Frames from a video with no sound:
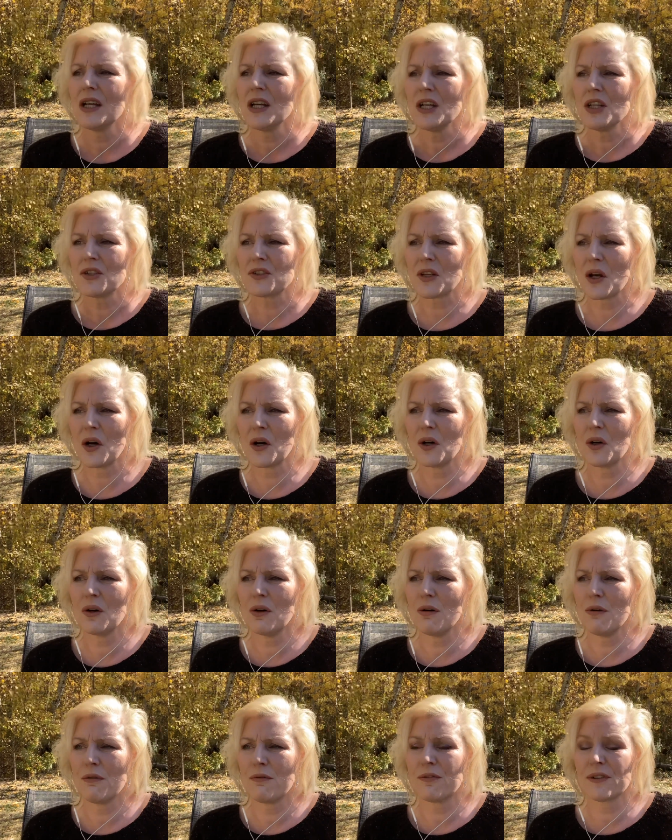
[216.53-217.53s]

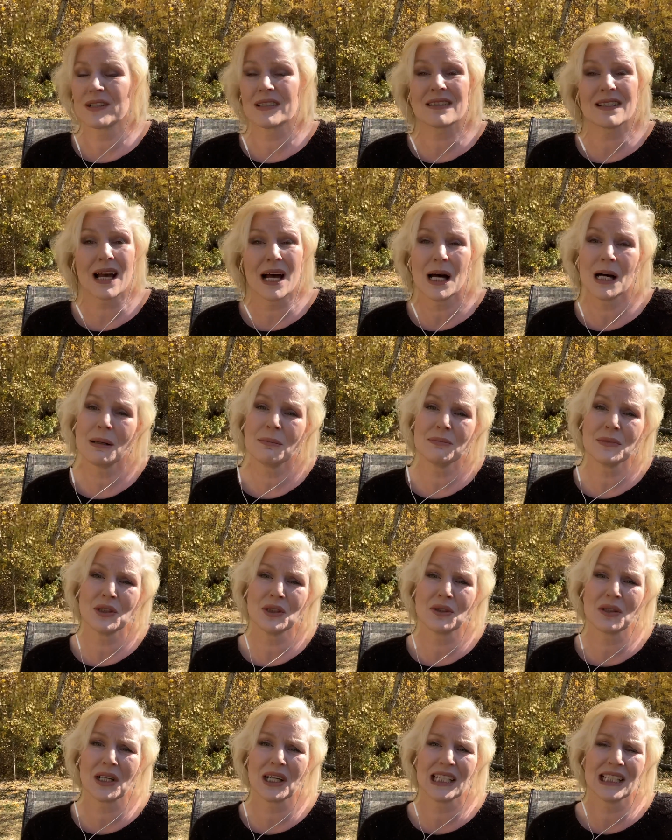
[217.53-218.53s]
So, for some,
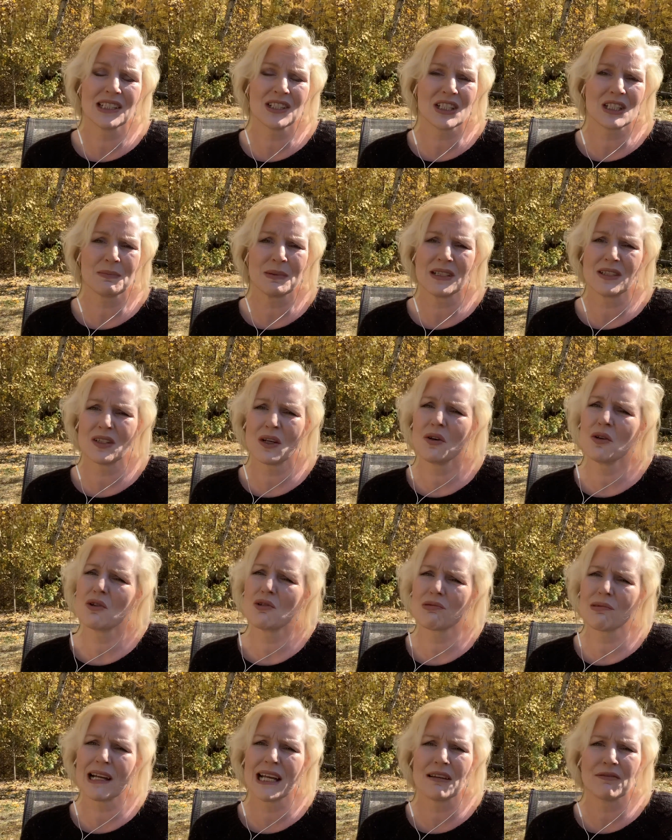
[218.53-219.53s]
you're going to just be so
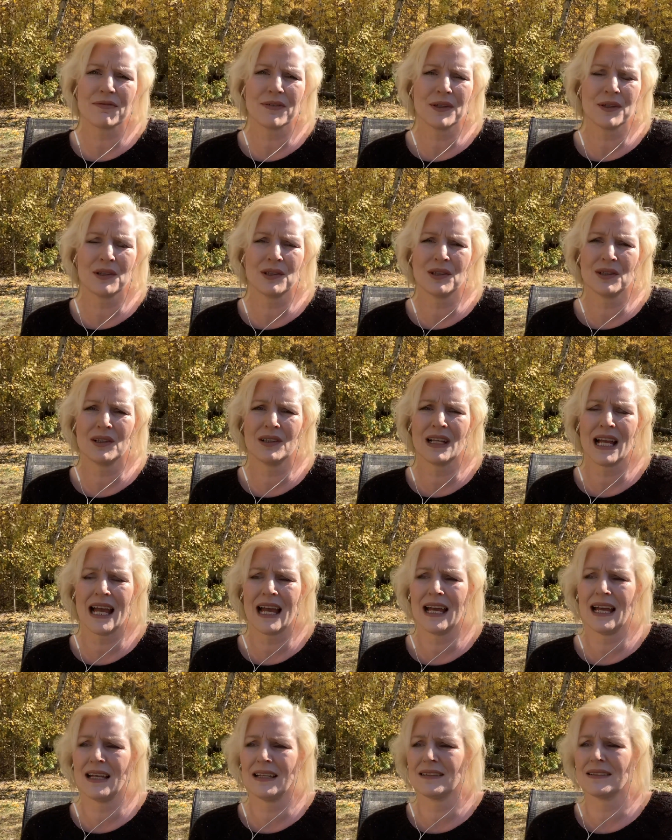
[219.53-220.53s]
grateful
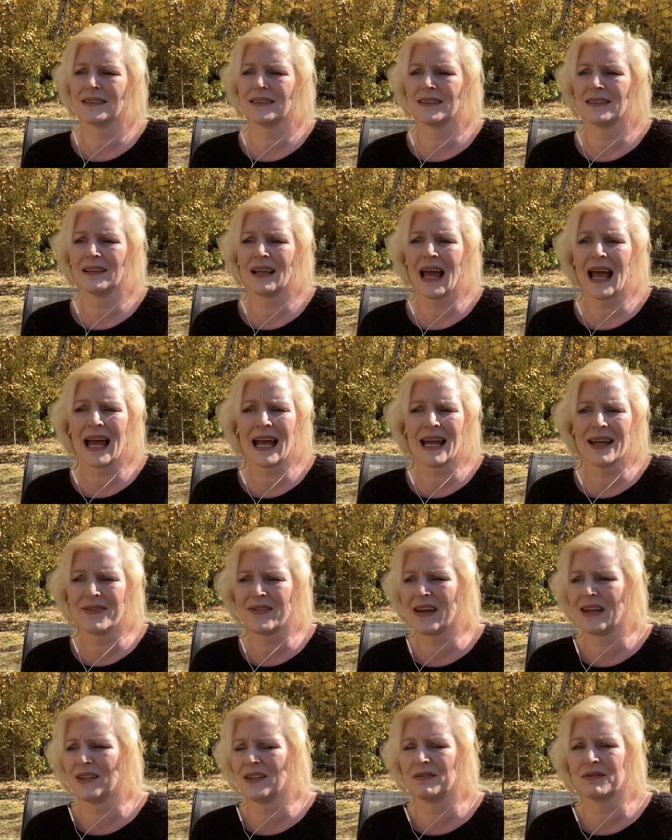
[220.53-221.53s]
and glad
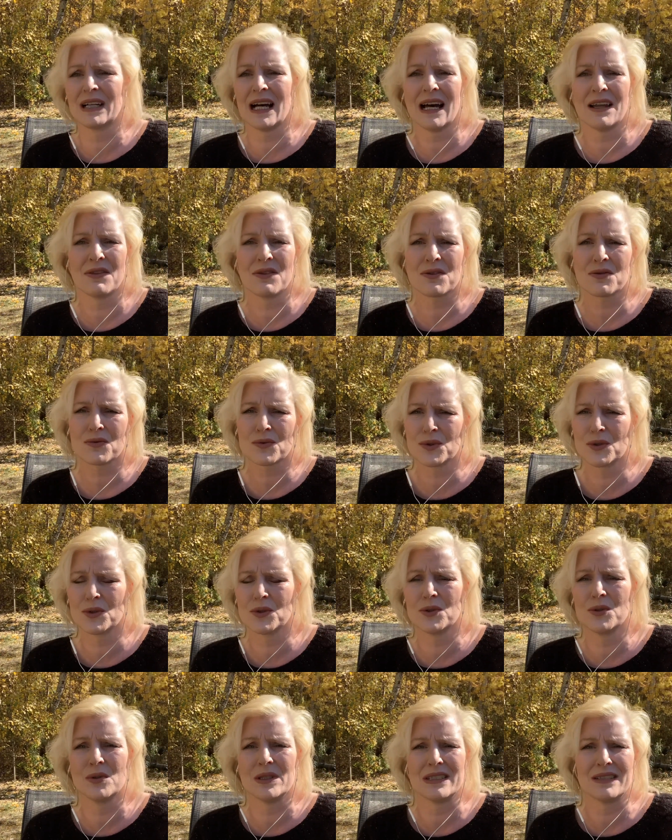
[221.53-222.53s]
that you've gotten
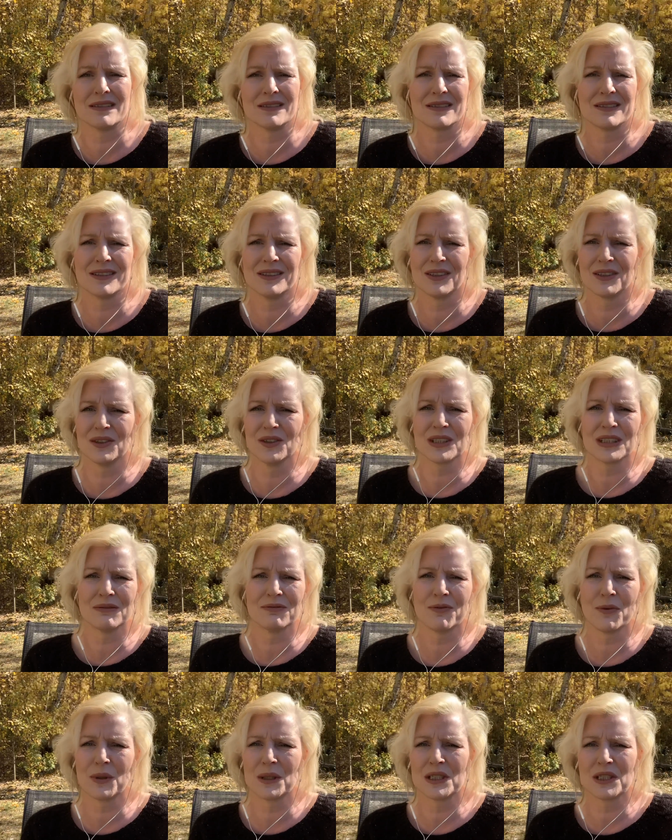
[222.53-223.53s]
through and you're, you're looking
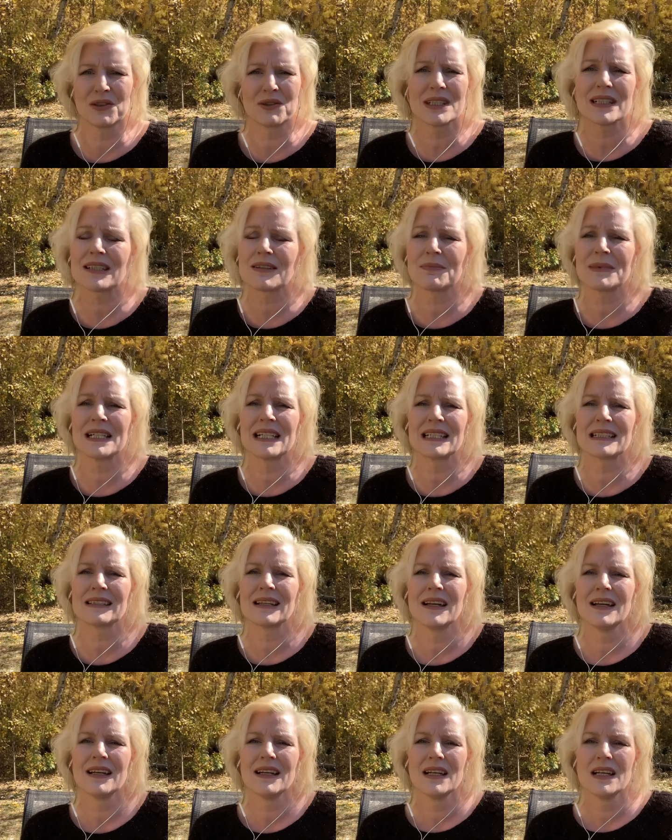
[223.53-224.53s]
forward to Christmas.
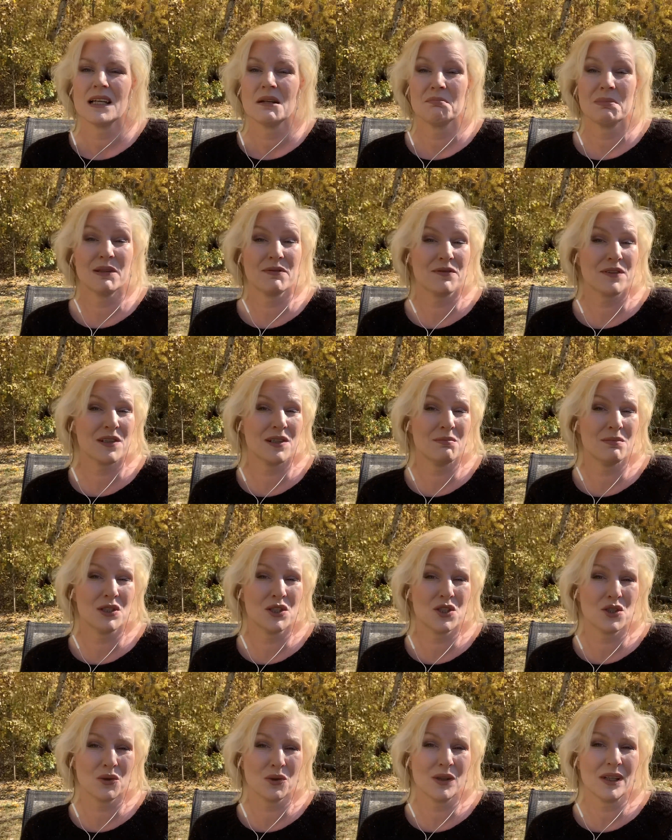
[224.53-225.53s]
But for the
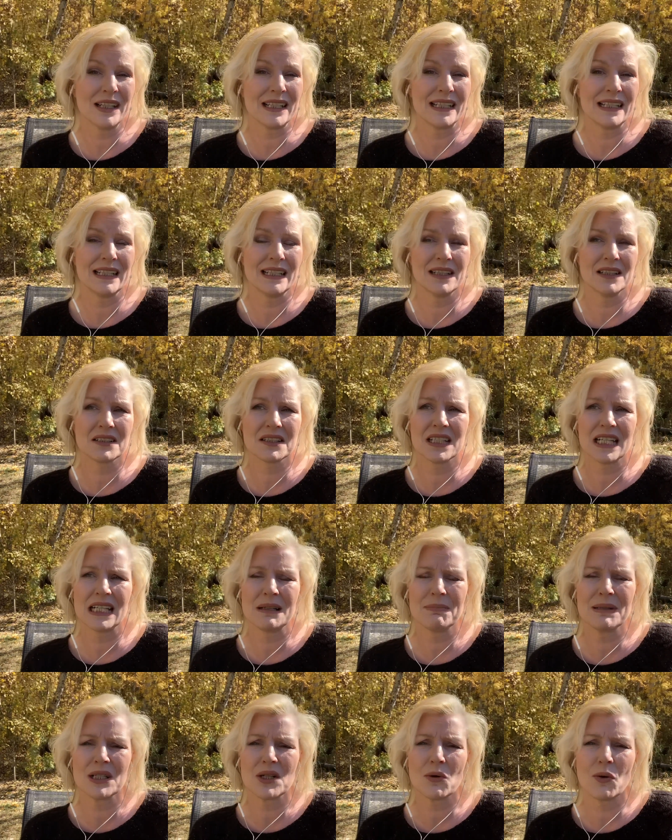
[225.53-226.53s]
majority, you're going to
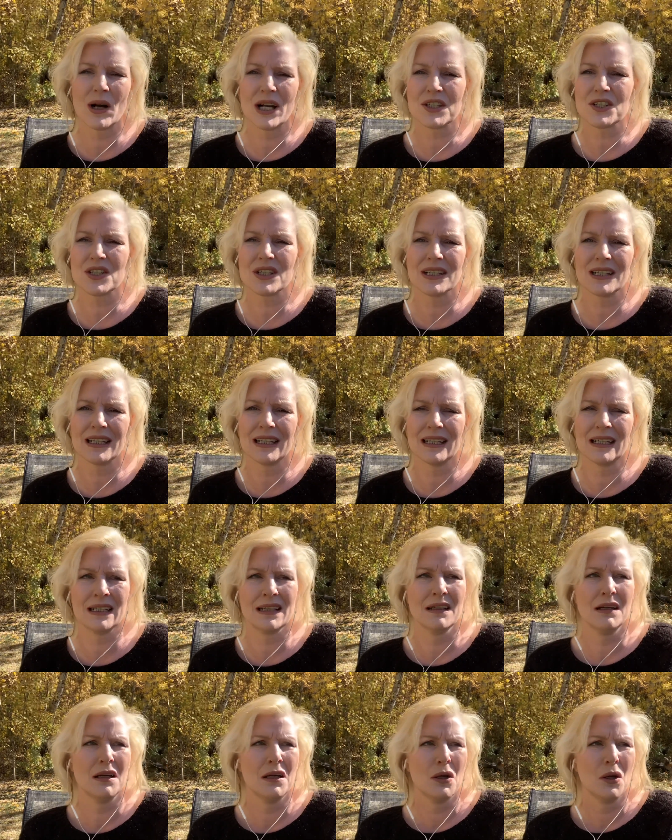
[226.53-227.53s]
be questioning
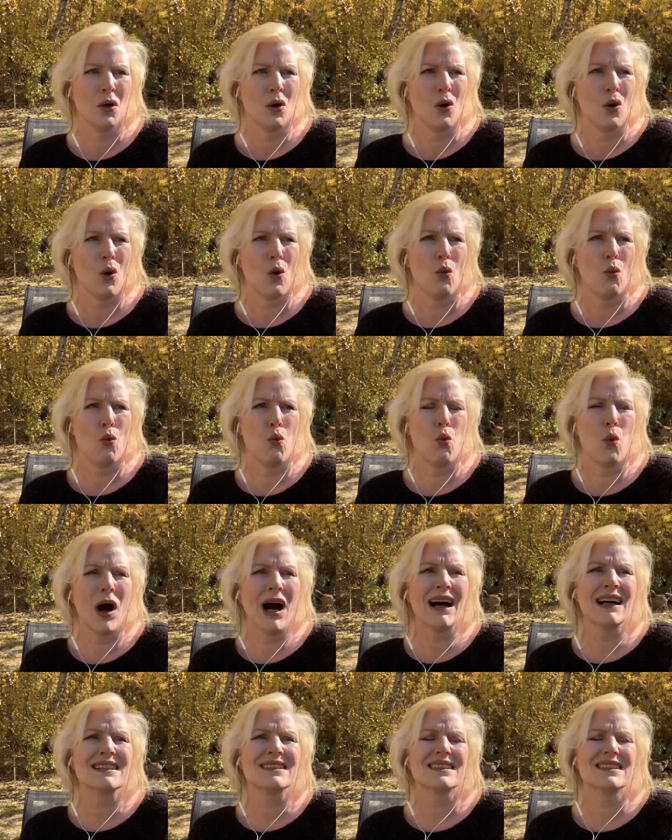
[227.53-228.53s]
what